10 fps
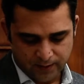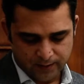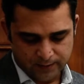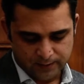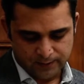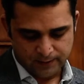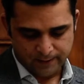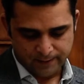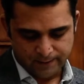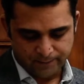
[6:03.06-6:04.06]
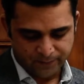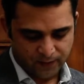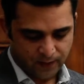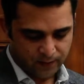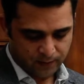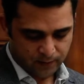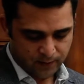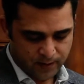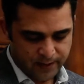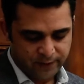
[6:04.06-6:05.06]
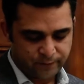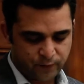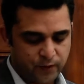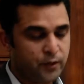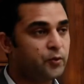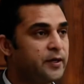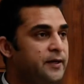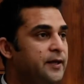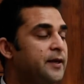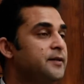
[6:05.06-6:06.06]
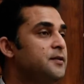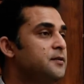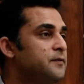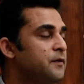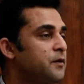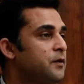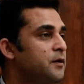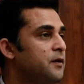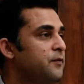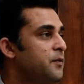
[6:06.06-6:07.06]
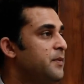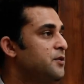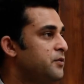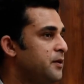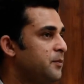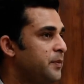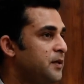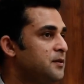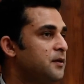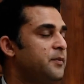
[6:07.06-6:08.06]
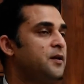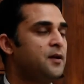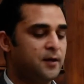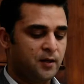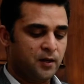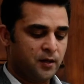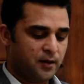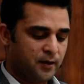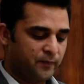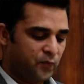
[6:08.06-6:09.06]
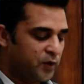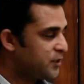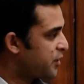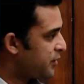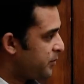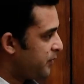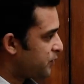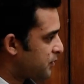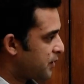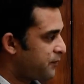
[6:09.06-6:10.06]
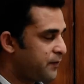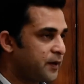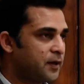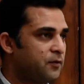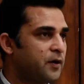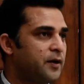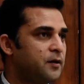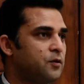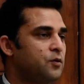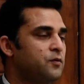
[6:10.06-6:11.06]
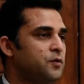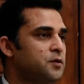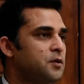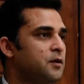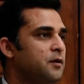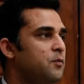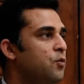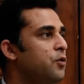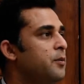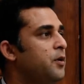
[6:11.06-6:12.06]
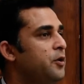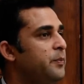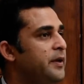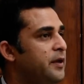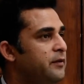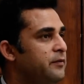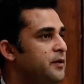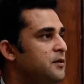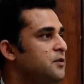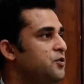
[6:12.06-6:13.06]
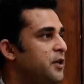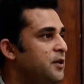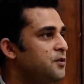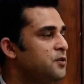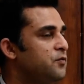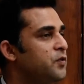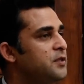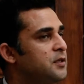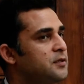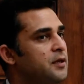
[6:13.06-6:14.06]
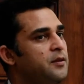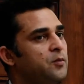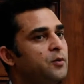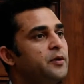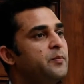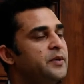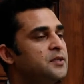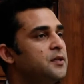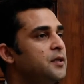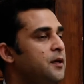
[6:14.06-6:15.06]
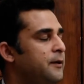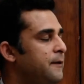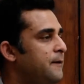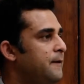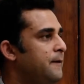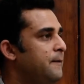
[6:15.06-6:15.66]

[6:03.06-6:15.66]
is need for new indicators for measuring peace. What Jeremy was referring a while ago was more about behavioral change, which is at the moment missing in